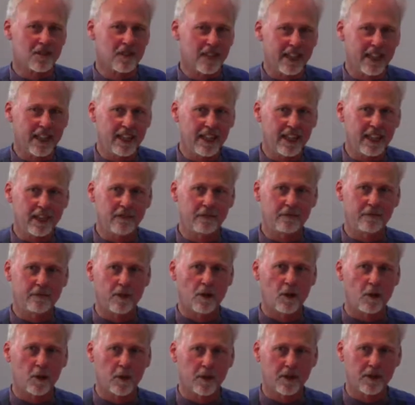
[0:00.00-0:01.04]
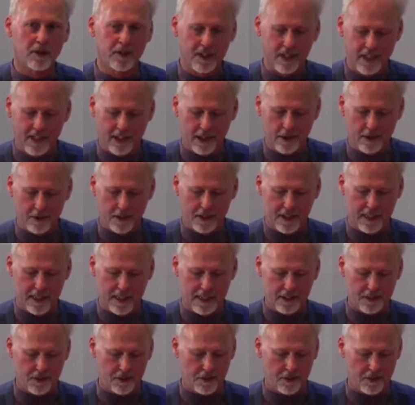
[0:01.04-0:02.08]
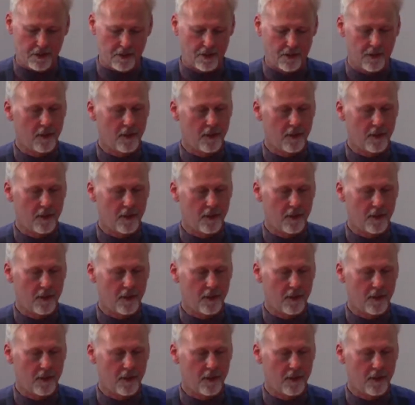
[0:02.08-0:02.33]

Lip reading: leaning forwards in our seats,